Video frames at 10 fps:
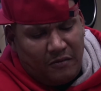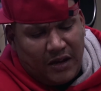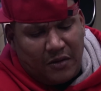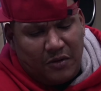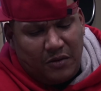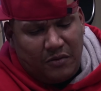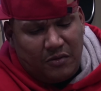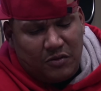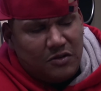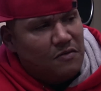like we
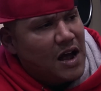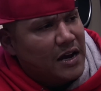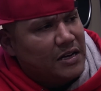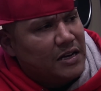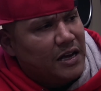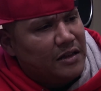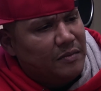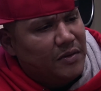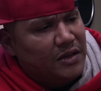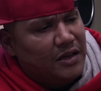wasn't rocking together,
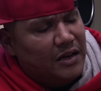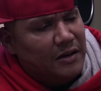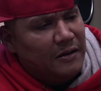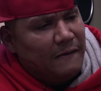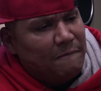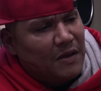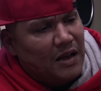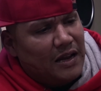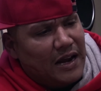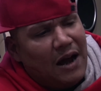but then
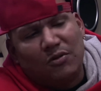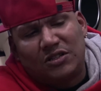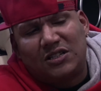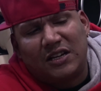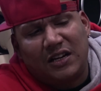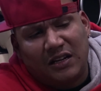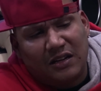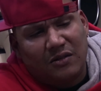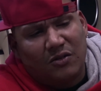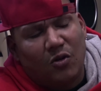like I was seeing
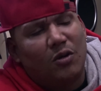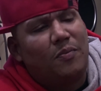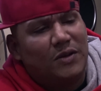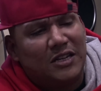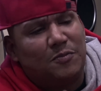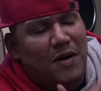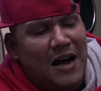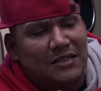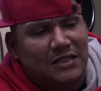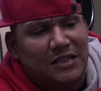all of his
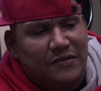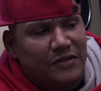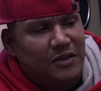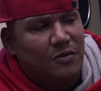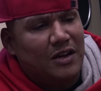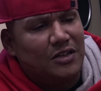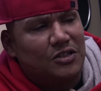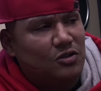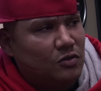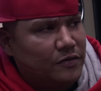positivity, what he's
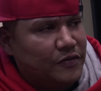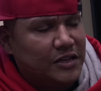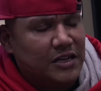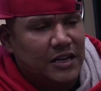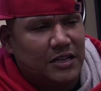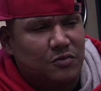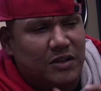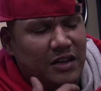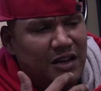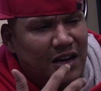doing for the kids,
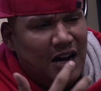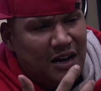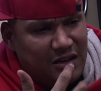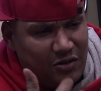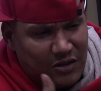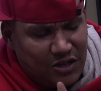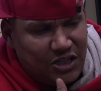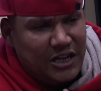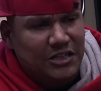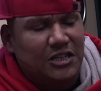you know, the
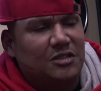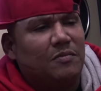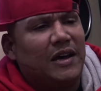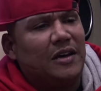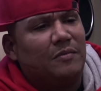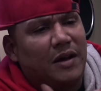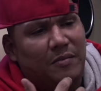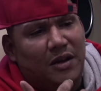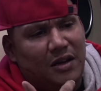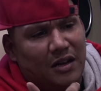change he's made
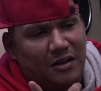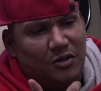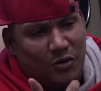me, you